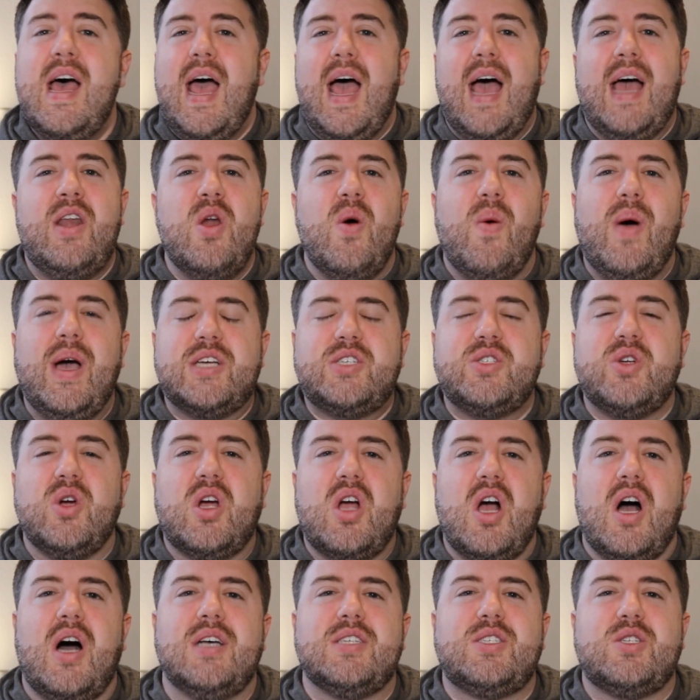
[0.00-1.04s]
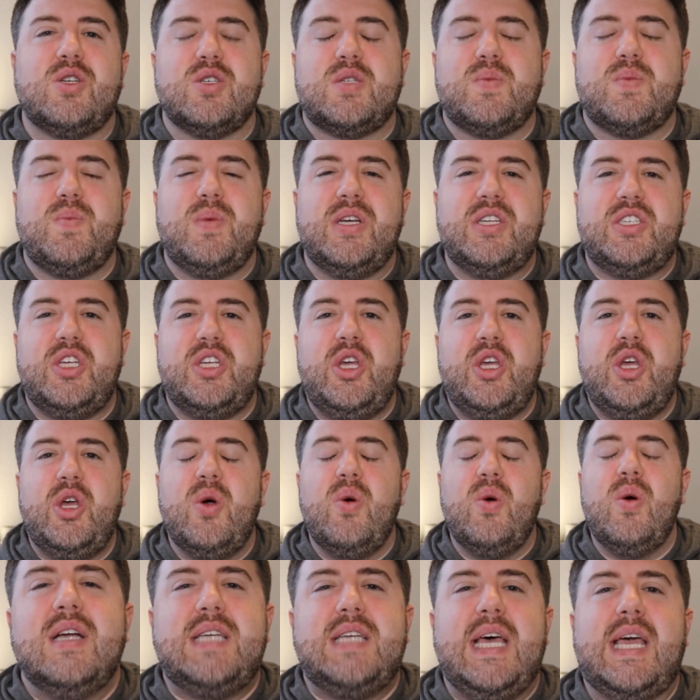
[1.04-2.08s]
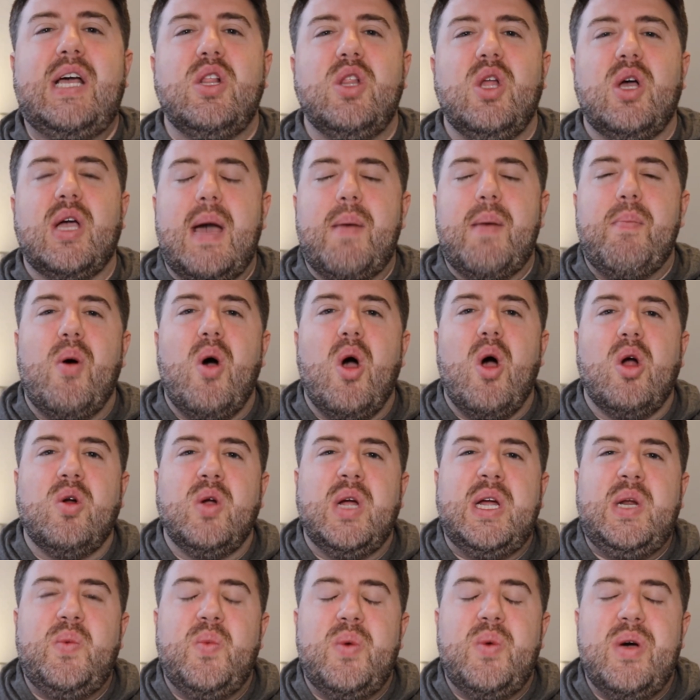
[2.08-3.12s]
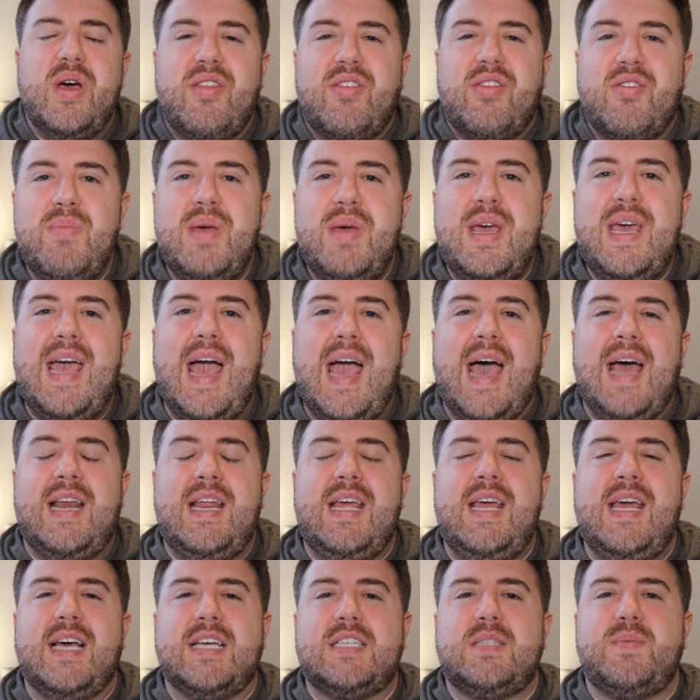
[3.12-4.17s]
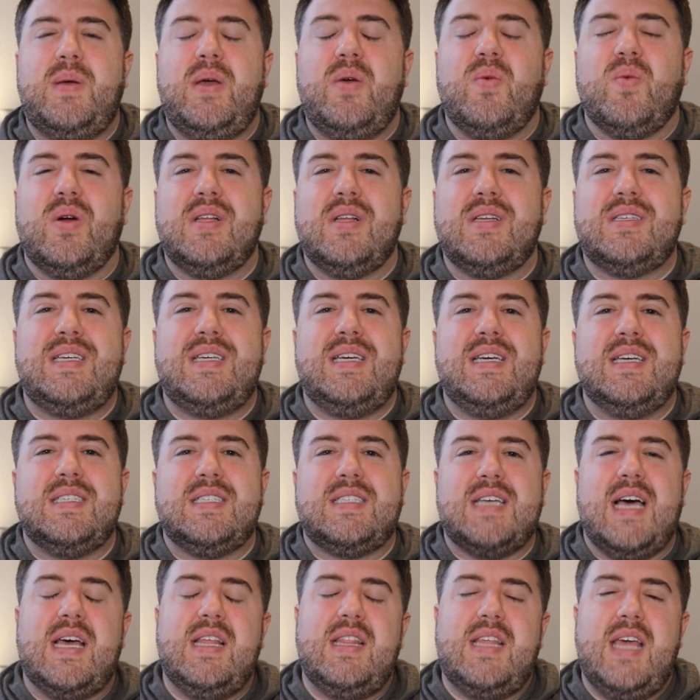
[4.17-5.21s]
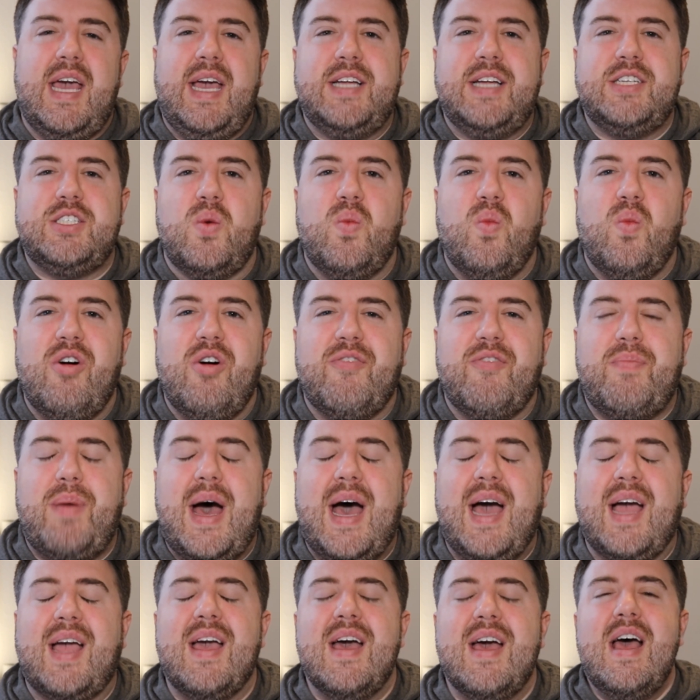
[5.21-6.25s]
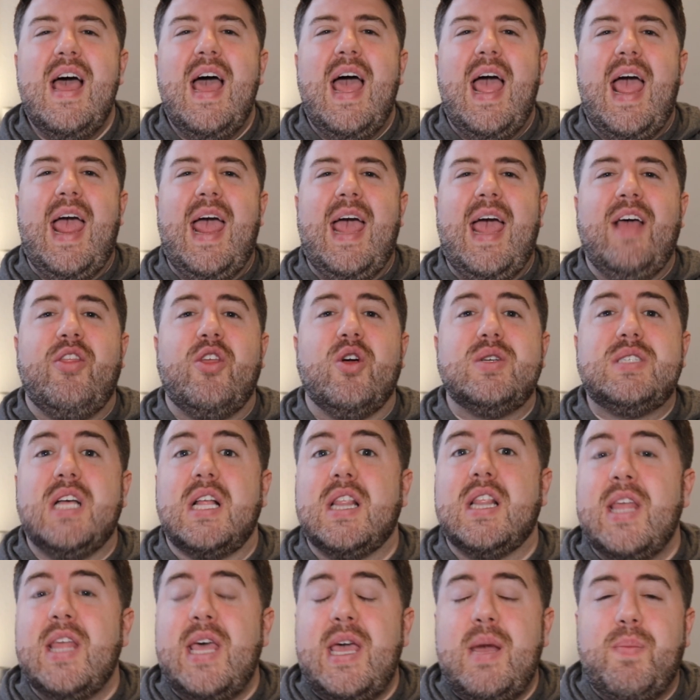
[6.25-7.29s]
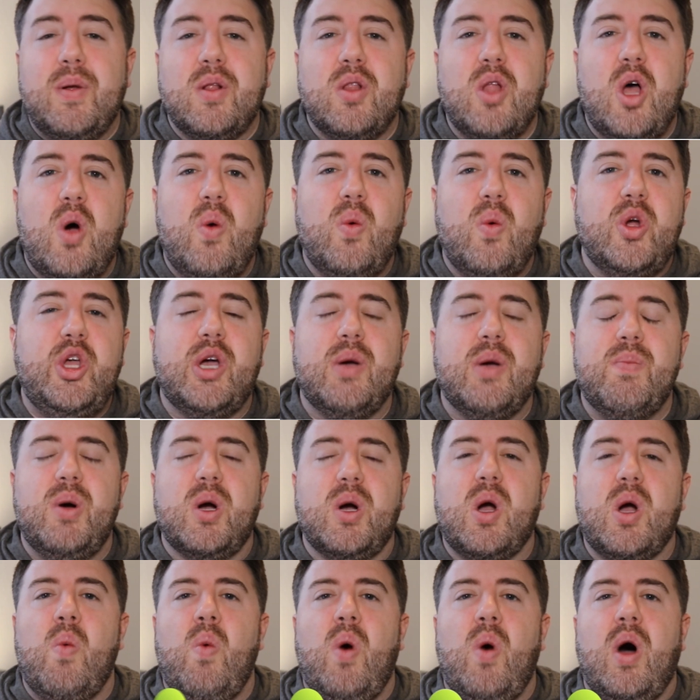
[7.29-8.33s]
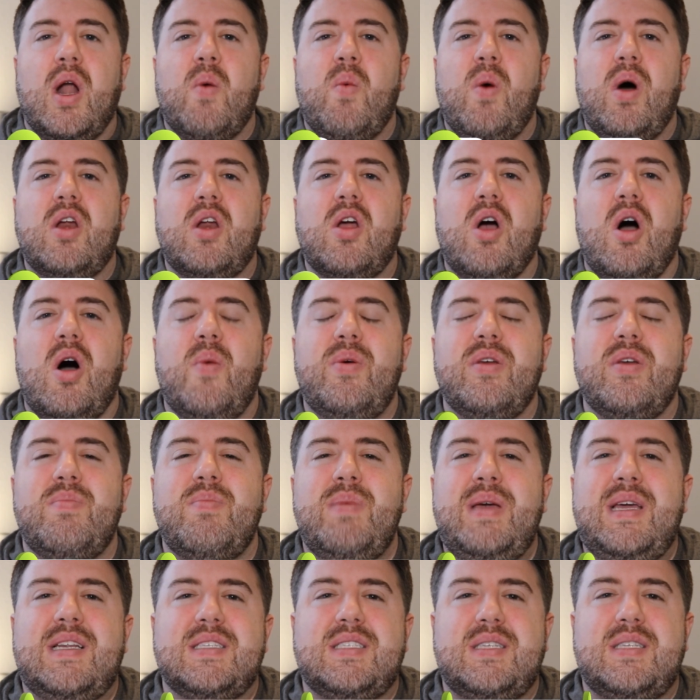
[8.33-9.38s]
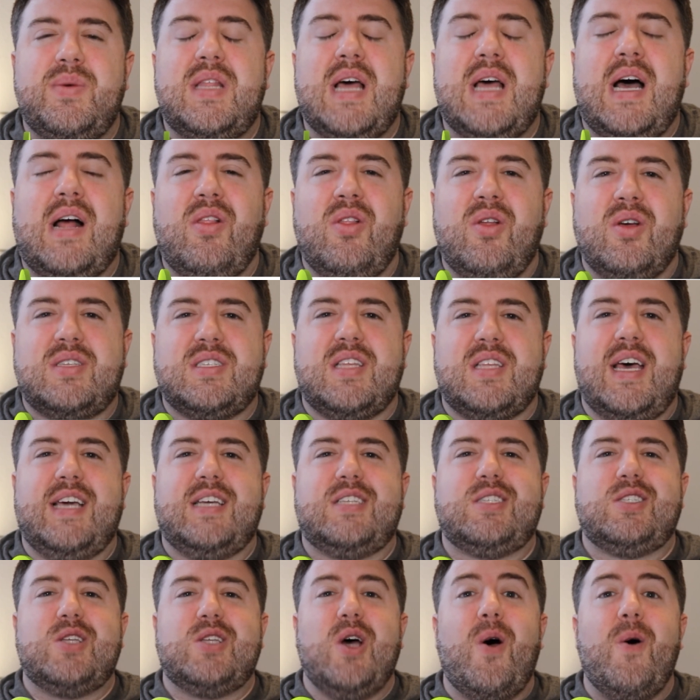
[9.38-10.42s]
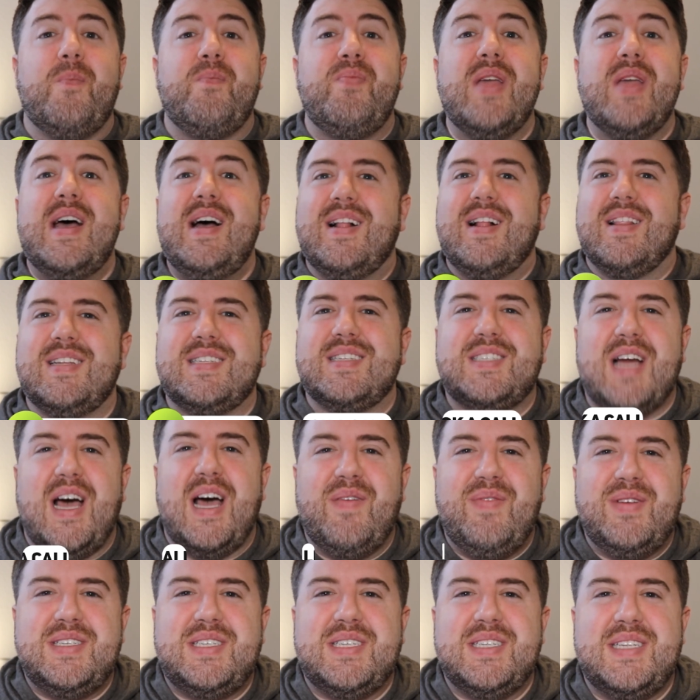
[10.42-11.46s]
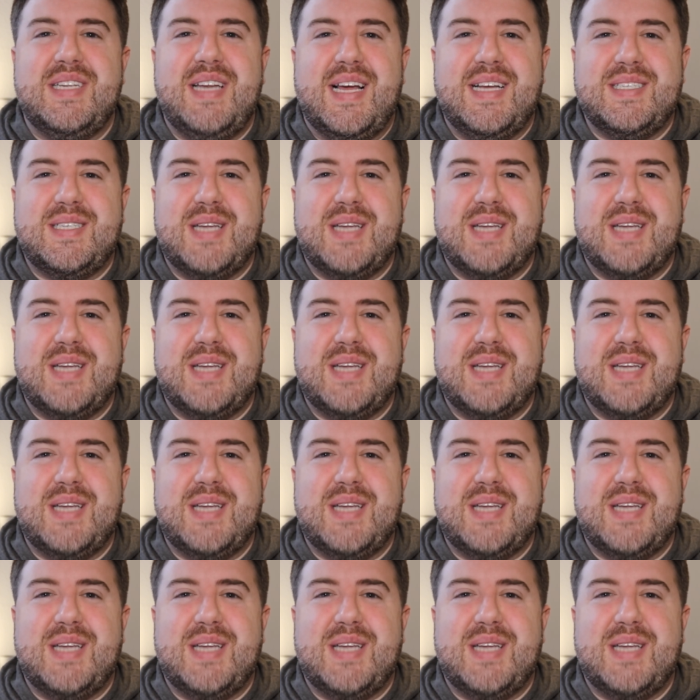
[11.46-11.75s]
at no extra cost or split to you, take a look at partnering with me at eXp Realty inside the Agent Wolfpack. And there's a link below where you can book a one-on-one call with me to see what that looks like. So let's dive into today's